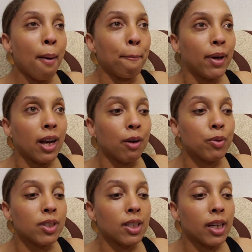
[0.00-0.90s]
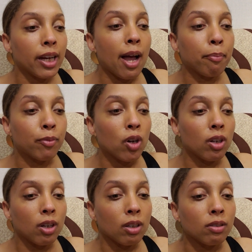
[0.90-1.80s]
but I was like, I'm
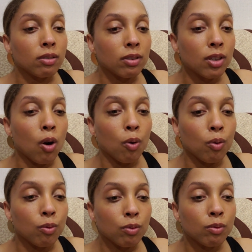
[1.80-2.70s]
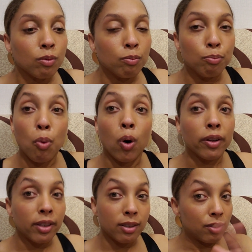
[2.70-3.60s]
gonna go more
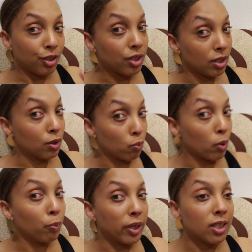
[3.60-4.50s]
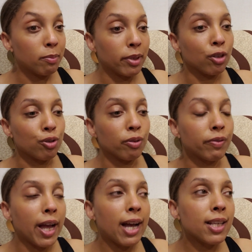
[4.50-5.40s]
than just this 1 week spiritual
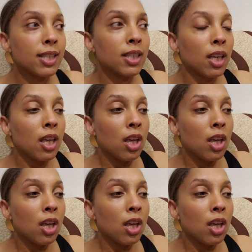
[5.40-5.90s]
fast.